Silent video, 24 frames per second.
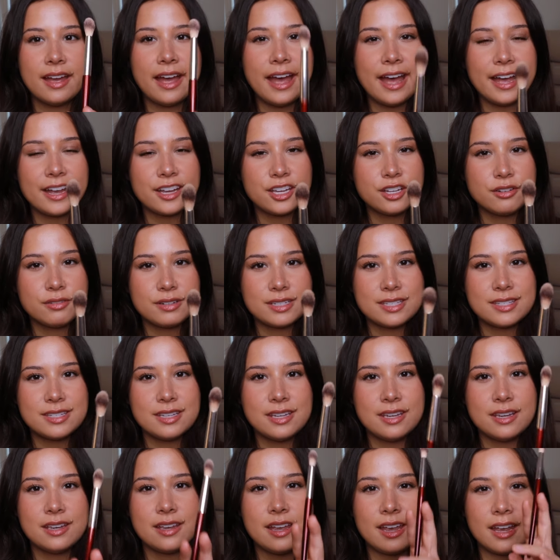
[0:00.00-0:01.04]

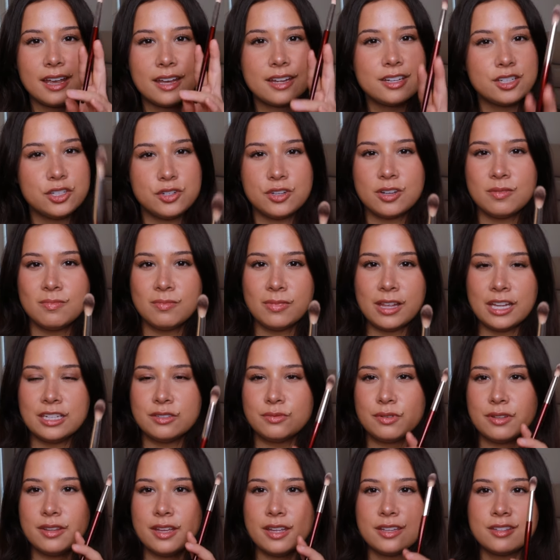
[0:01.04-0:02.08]
accuracy and you can
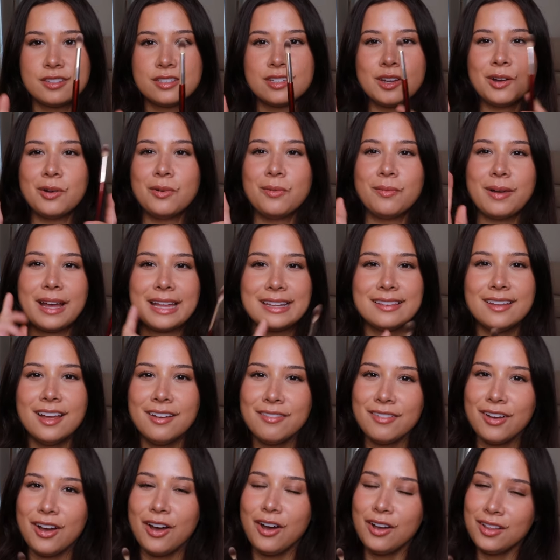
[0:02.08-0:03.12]
blend with it. So I
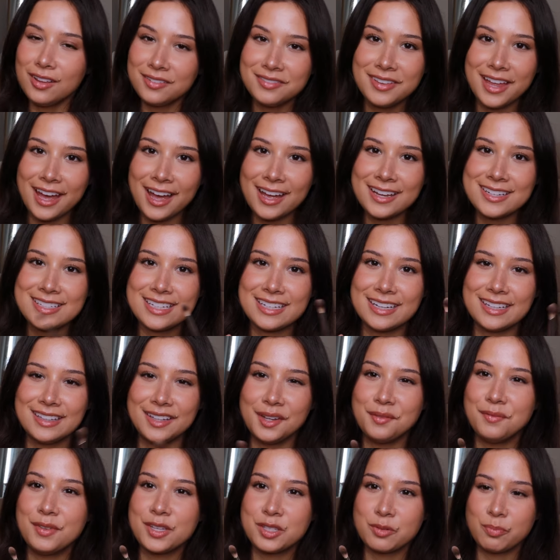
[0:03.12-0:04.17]
love all of that and I
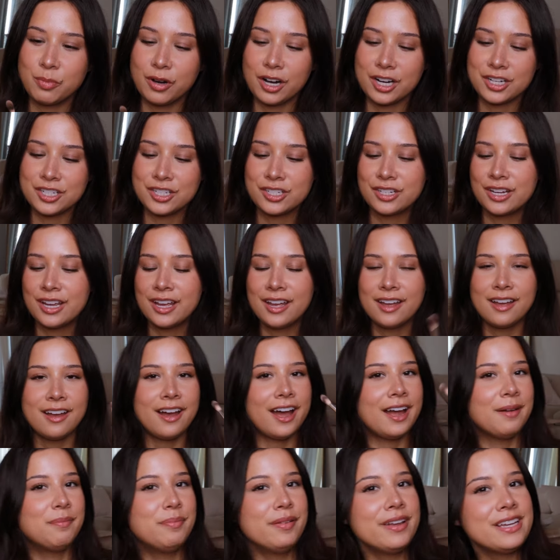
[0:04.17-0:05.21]
love this brush.
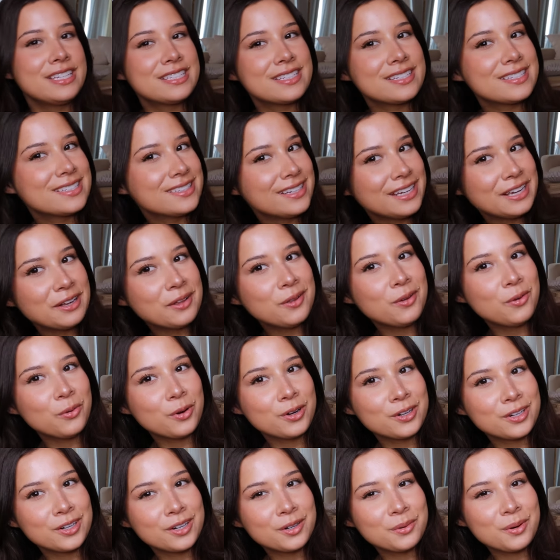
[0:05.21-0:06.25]
I placed a single
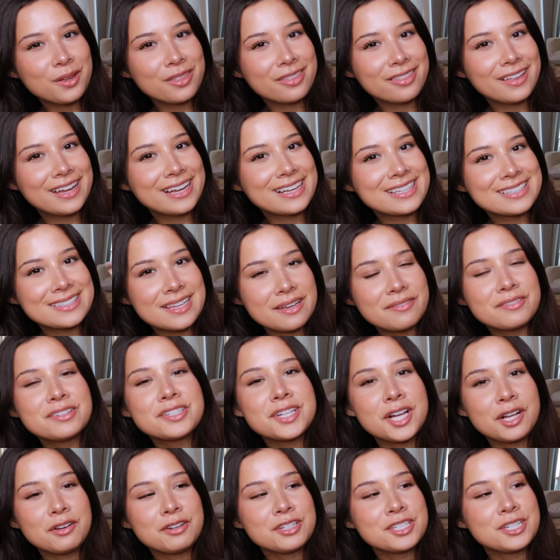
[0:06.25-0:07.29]
order with like
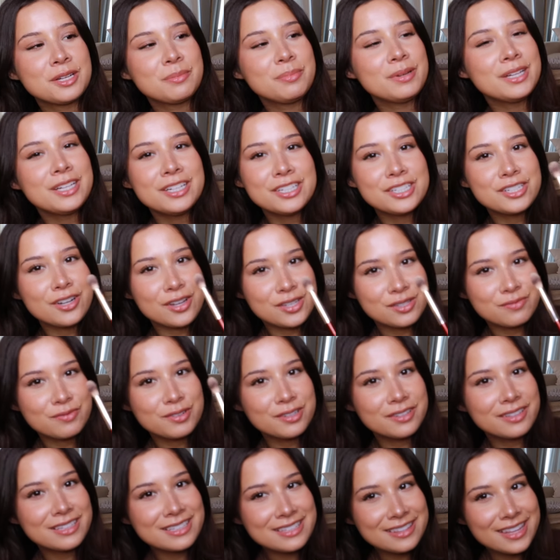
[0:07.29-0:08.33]
$7 shipping just
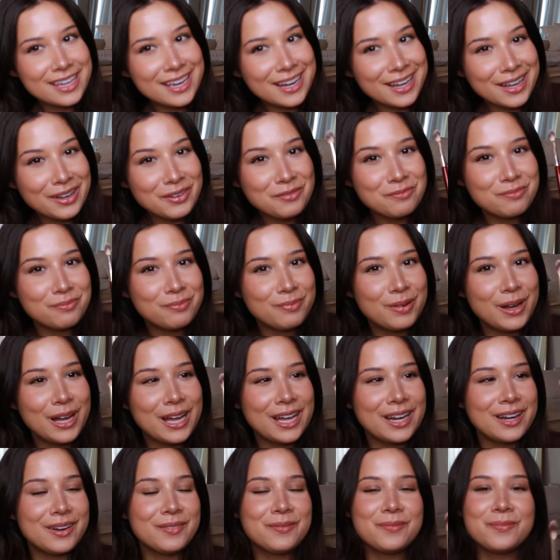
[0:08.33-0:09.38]
for this thing,
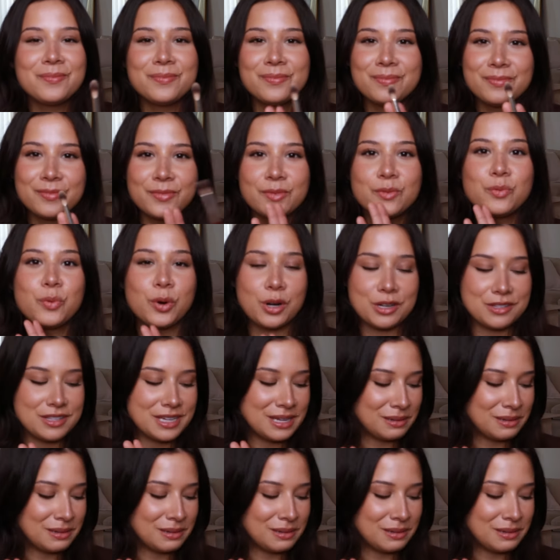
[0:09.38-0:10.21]
but worth